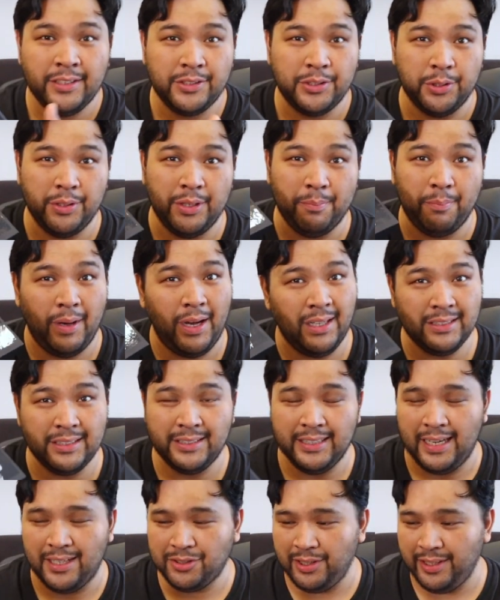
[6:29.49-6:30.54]
So the box
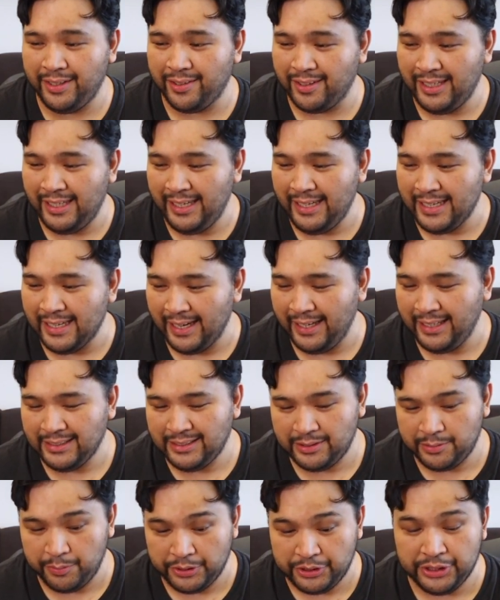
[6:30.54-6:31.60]
is actually really
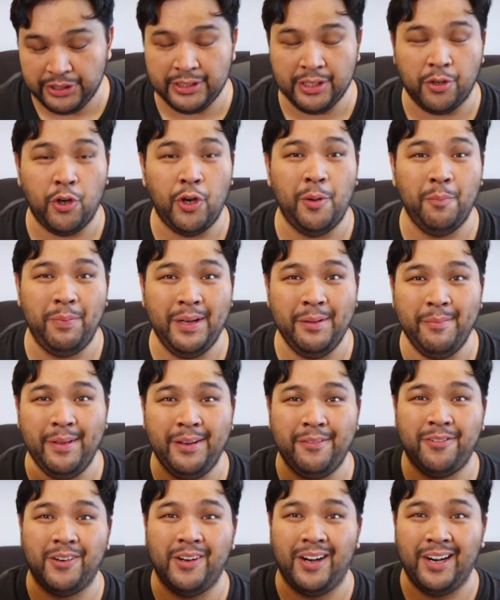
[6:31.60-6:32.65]
nice, which is a
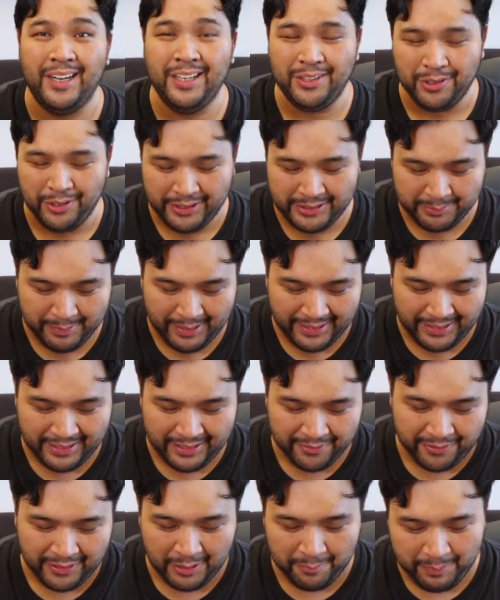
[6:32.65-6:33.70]
compliment for art toys made
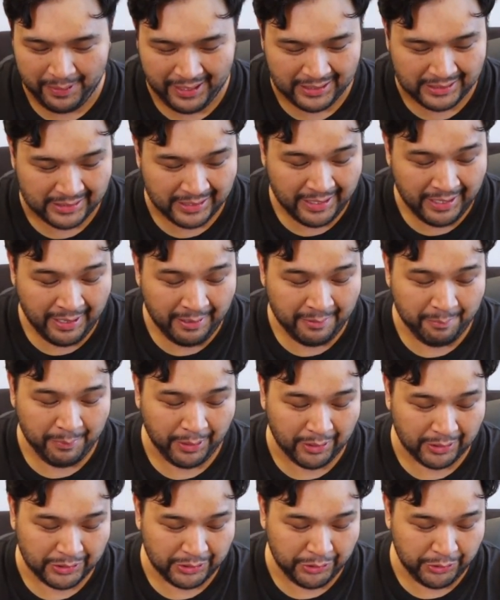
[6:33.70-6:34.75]
in the Philippines,
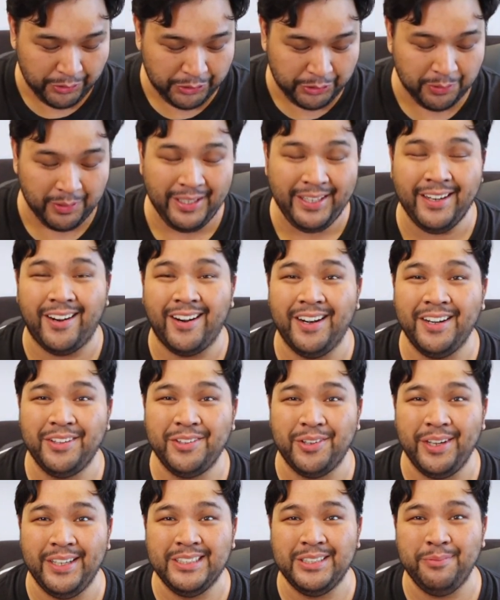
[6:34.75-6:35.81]
because usually art
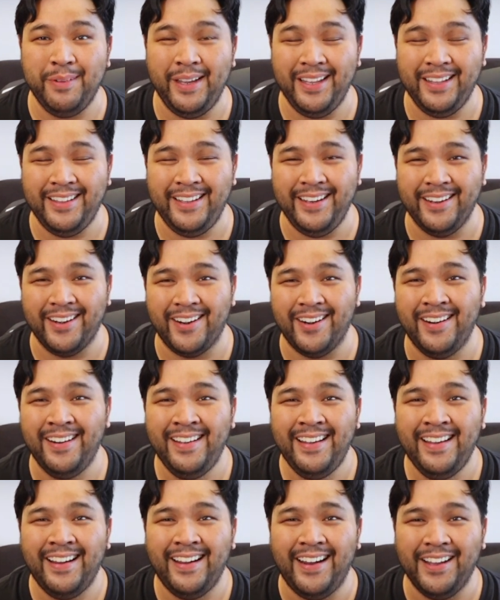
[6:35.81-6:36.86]
toys made here
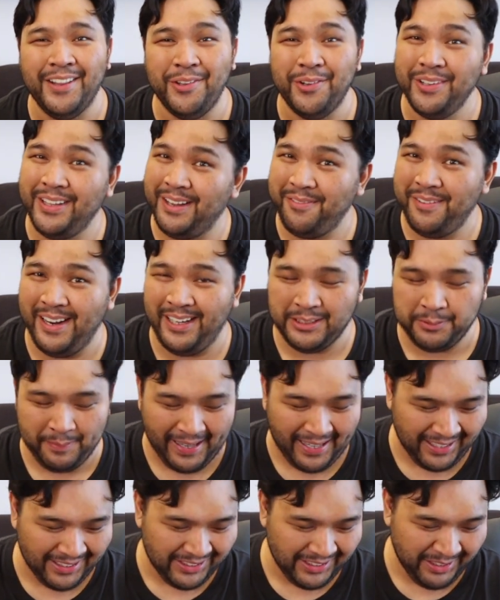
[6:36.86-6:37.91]
don't have nice
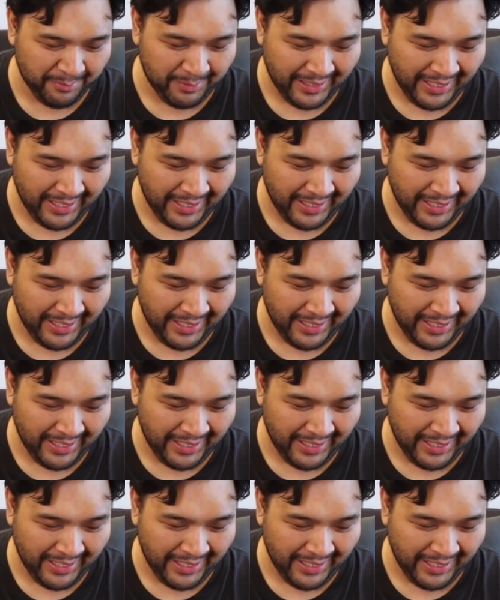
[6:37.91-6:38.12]
packaging.